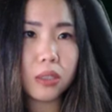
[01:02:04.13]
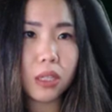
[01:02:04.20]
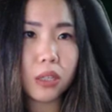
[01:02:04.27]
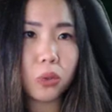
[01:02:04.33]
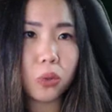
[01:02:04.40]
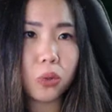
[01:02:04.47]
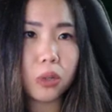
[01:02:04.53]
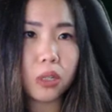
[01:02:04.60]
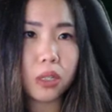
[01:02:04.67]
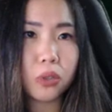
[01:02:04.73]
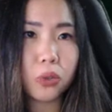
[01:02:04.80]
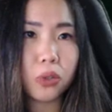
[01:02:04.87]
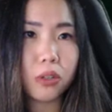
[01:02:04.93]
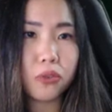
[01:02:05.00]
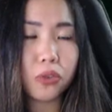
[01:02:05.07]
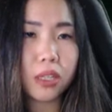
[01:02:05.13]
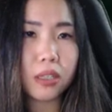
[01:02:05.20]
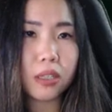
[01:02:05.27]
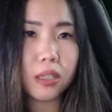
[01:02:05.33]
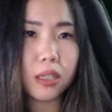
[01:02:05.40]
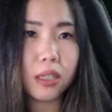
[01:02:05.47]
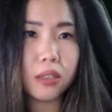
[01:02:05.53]
Had to order to a
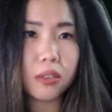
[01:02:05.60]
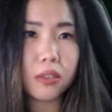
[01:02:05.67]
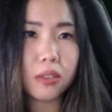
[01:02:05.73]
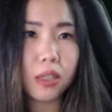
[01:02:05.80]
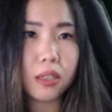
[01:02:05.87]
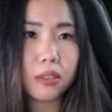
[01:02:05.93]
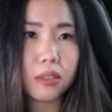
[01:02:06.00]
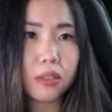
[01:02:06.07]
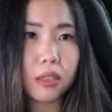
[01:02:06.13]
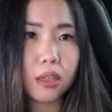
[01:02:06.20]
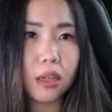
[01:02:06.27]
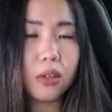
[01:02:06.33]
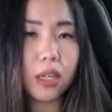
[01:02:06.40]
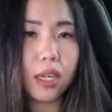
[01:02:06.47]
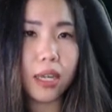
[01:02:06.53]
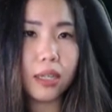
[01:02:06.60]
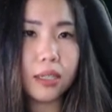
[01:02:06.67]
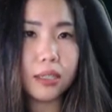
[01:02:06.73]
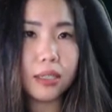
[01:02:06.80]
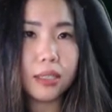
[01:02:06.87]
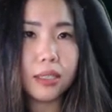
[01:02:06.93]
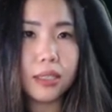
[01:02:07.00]
friend in the States. Okay.
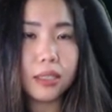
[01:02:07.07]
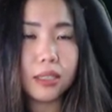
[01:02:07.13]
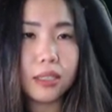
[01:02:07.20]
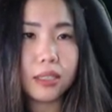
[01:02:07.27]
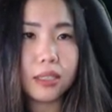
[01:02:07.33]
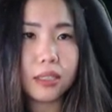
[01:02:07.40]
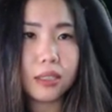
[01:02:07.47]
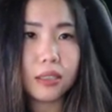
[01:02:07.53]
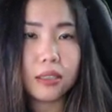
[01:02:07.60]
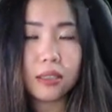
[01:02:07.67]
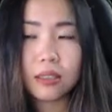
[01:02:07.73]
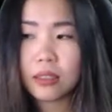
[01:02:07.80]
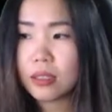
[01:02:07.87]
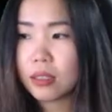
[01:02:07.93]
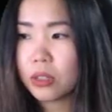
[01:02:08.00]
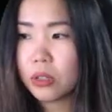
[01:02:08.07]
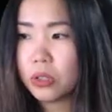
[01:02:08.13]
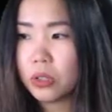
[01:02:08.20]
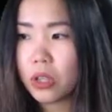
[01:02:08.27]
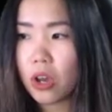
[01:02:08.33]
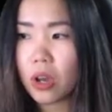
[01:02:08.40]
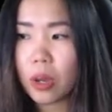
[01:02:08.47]
Good
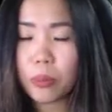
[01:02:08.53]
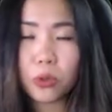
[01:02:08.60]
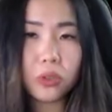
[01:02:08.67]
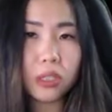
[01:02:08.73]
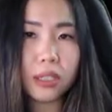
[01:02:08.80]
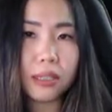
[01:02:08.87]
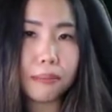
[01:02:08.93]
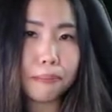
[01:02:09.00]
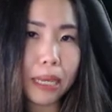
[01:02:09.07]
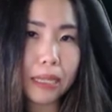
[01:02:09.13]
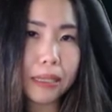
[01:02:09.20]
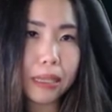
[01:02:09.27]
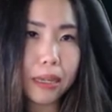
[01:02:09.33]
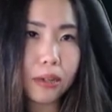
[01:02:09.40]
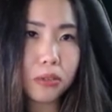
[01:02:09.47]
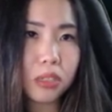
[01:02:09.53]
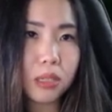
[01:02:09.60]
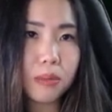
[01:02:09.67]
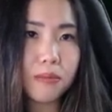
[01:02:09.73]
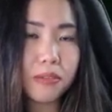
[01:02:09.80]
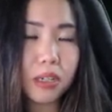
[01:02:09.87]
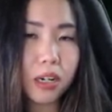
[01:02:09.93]
to know. I'm using the beta of
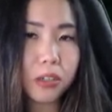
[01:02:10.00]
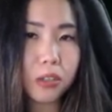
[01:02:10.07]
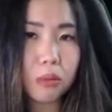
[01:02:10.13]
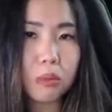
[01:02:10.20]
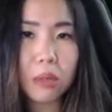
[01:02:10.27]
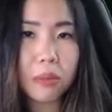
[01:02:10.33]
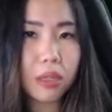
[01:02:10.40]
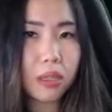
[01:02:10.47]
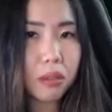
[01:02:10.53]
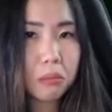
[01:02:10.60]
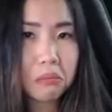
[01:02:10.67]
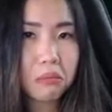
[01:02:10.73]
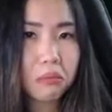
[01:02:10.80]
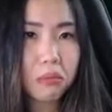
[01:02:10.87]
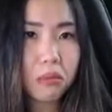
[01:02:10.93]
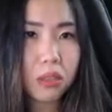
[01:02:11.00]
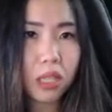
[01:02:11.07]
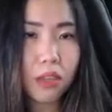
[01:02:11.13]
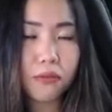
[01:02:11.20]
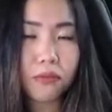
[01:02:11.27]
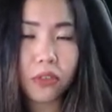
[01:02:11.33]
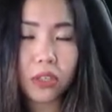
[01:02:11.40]
Steam VR, so maybe
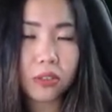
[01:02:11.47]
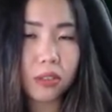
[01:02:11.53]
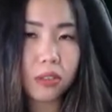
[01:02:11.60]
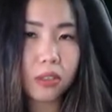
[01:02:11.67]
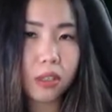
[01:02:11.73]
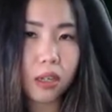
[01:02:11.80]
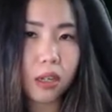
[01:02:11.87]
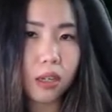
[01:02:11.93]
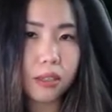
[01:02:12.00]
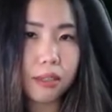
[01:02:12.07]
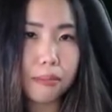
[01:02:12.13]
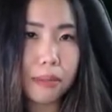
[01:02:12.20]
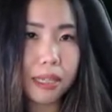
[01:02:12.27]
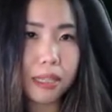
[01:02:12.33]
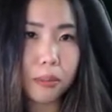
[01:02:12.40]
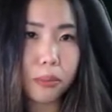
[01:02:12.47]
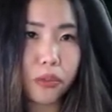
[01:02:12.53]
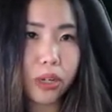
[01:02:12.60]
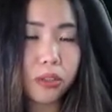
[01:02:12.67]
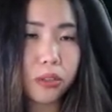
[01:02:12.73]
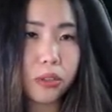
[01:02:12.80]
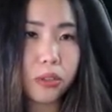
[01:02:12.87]
they fixed it on the beta
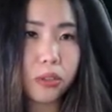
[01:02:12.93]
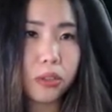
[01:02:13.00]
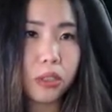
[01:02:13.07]
branch.